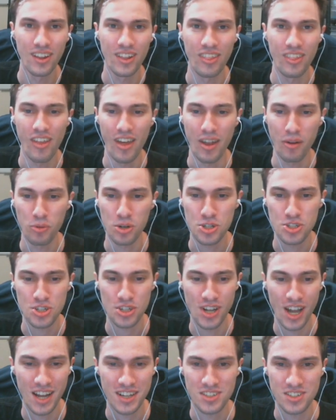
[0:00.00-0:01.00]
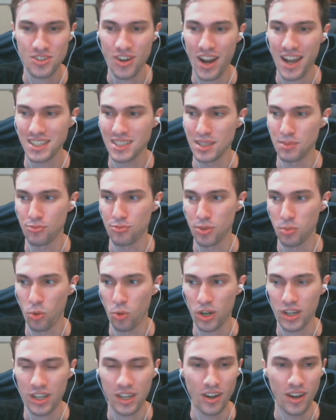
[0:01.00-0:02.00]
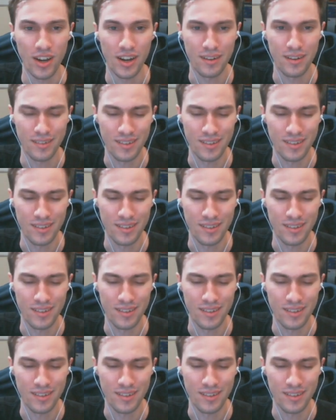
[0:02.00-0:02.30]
that we should not distract him from working on.